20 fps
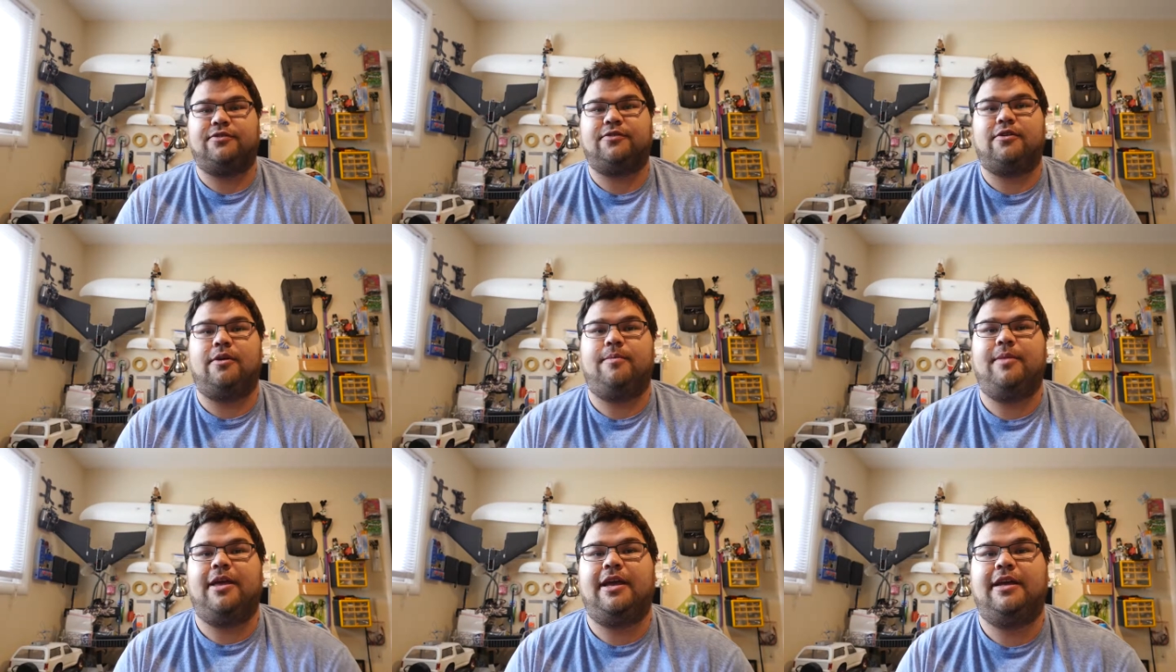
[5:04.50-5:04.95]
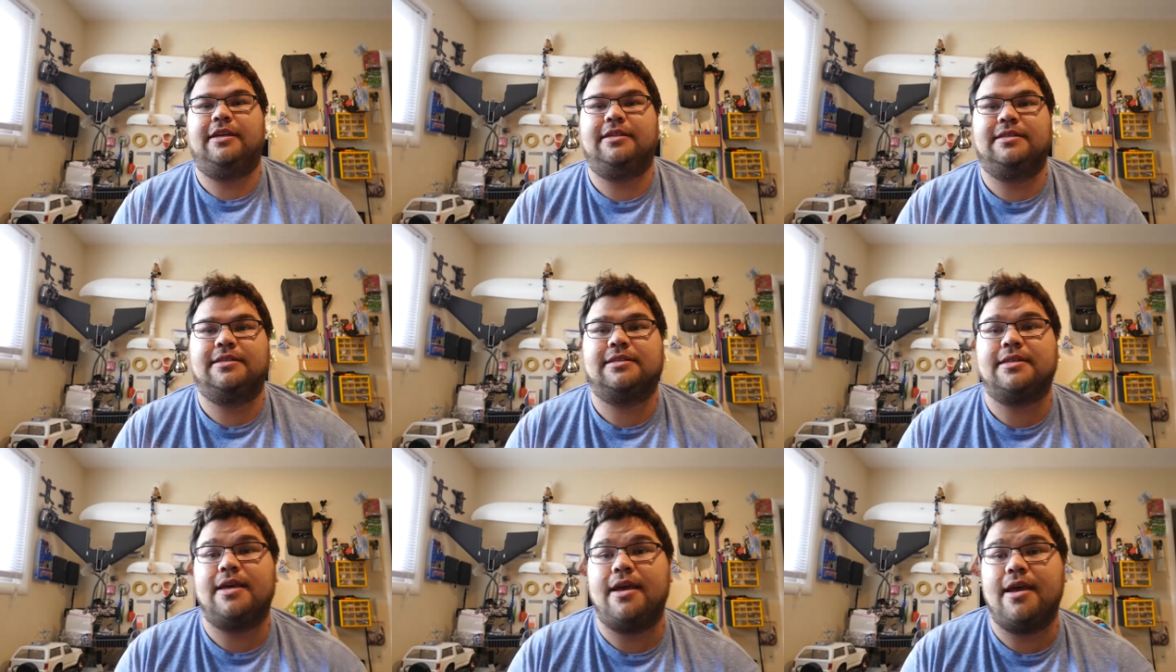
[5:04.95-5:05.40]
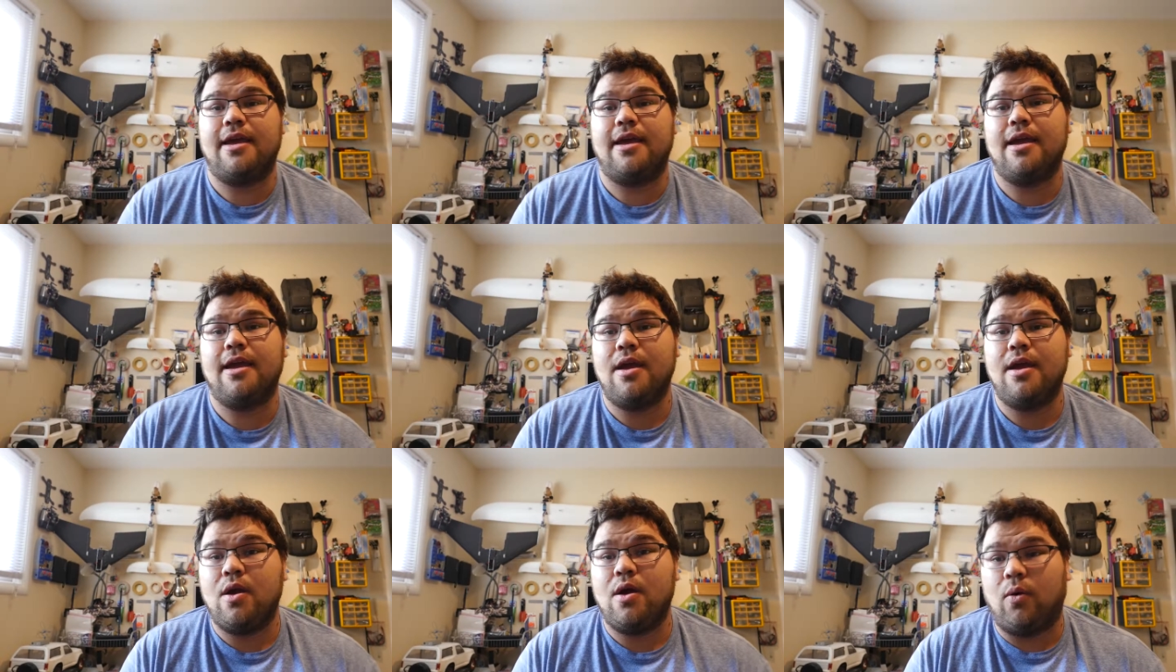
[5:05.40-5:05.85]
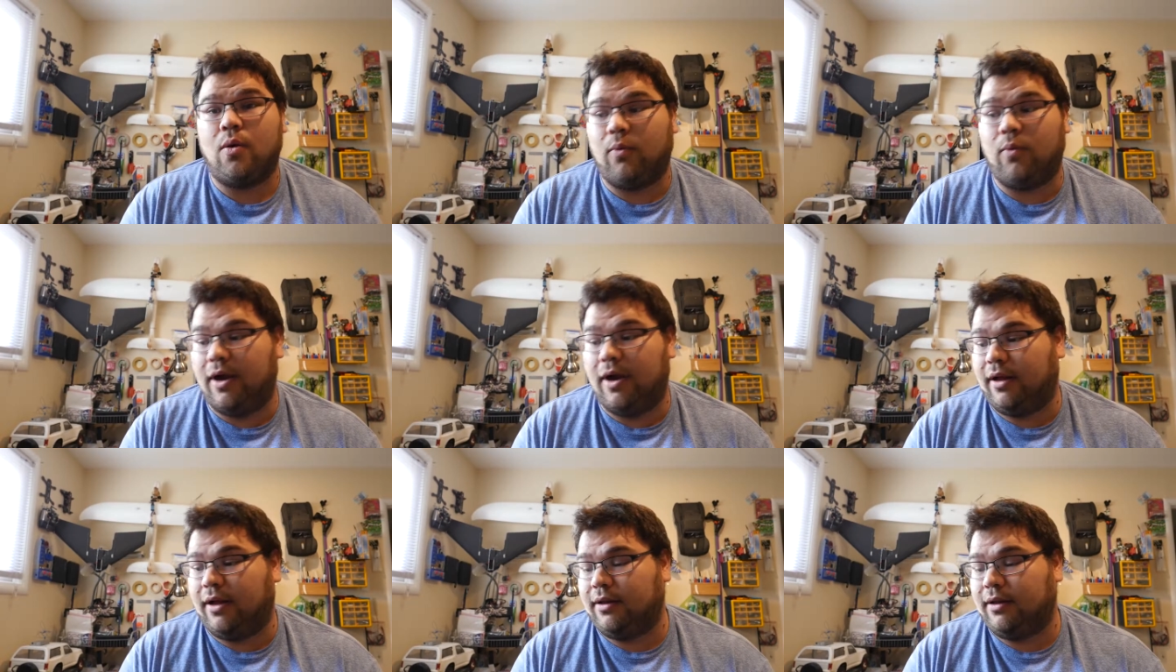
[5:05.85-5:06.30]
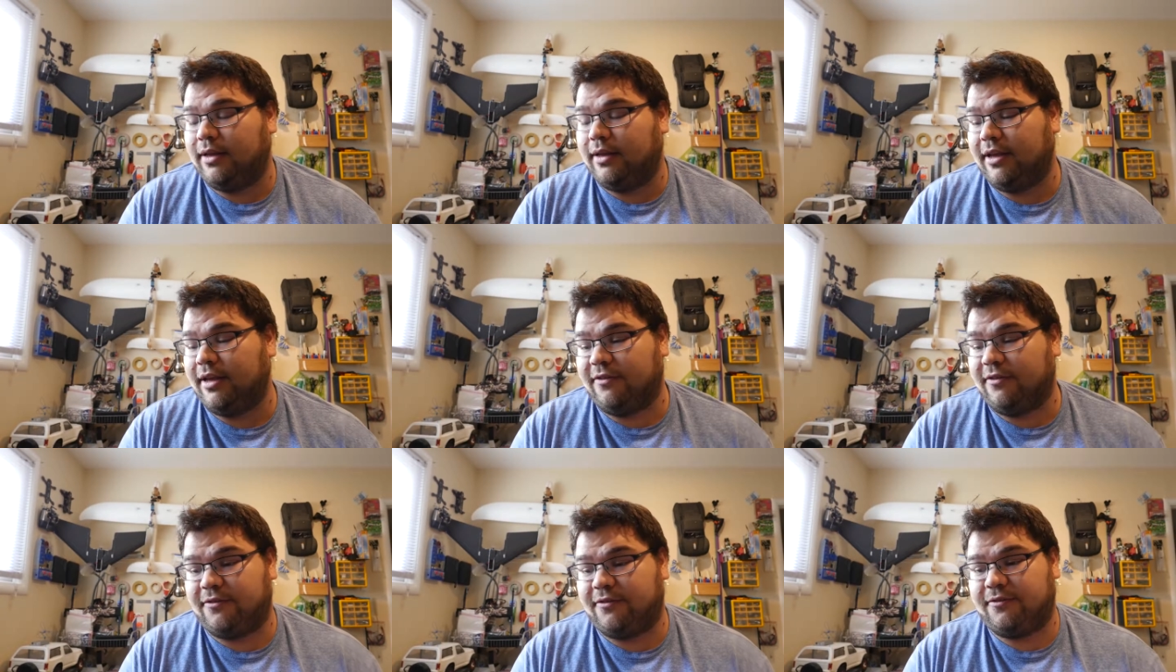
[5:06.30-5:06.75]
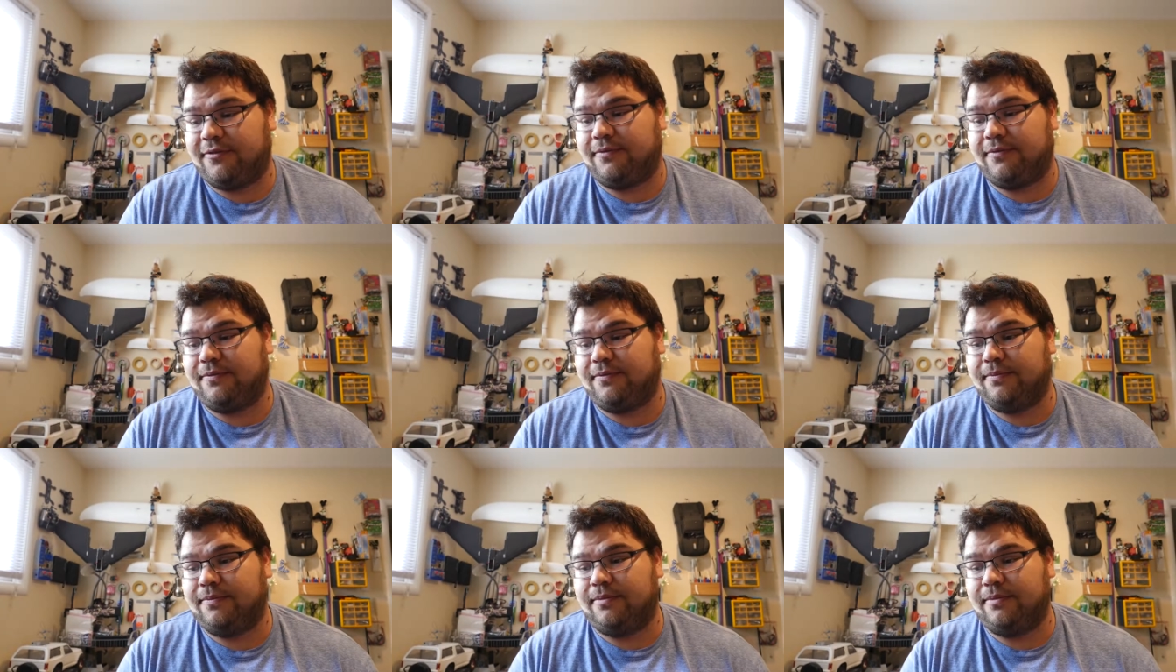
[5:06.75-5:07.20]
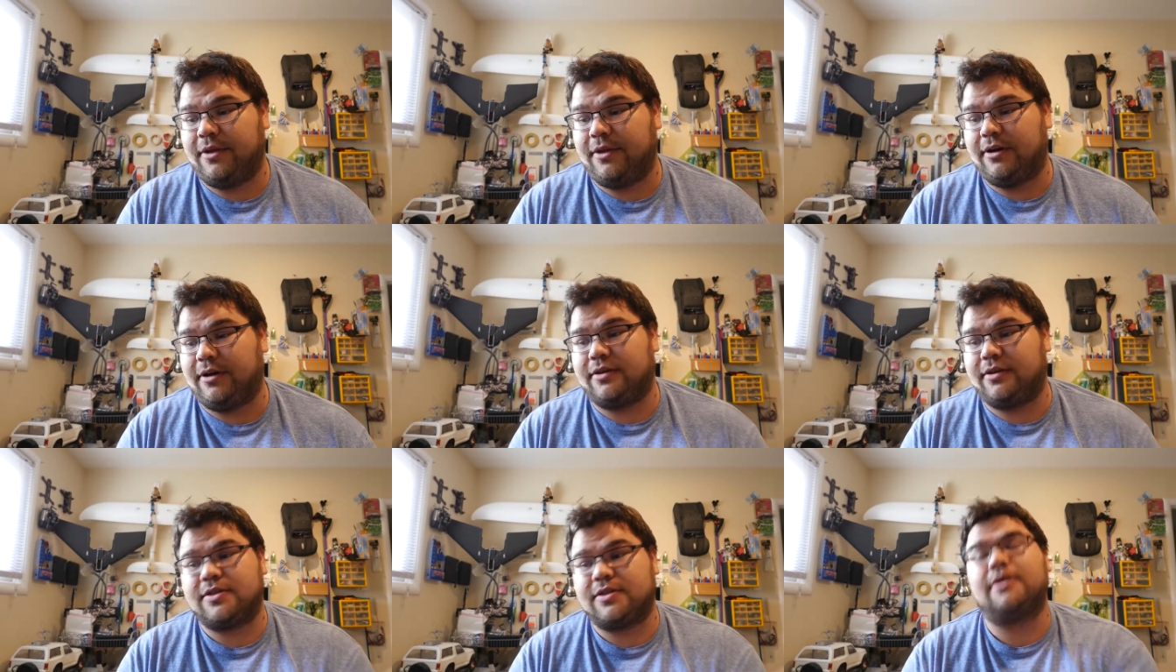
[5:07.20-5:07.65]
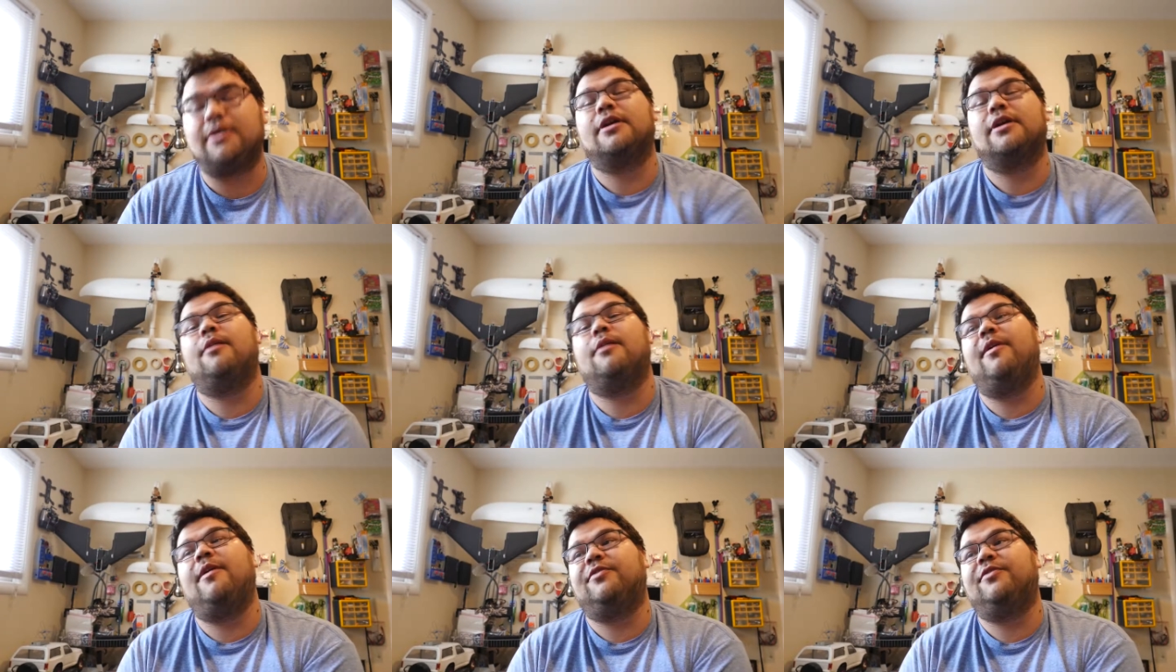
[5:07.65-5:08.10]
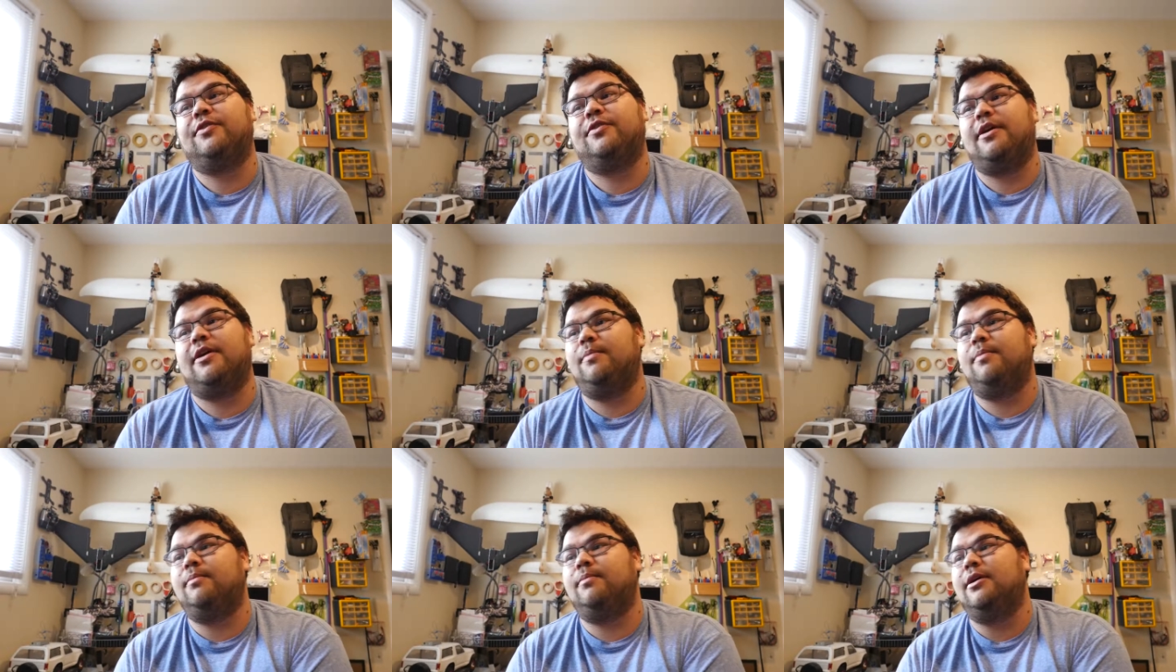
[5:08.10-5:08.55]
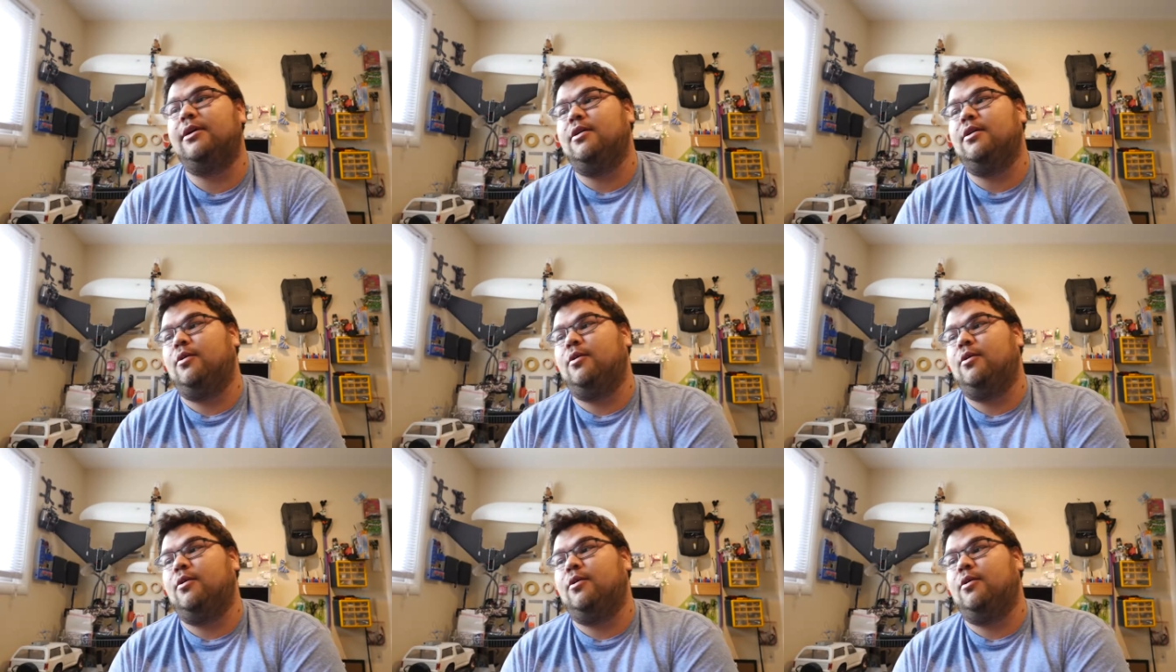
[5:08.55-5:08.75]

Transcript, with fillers: from that and say, well, if they're starting to come after them,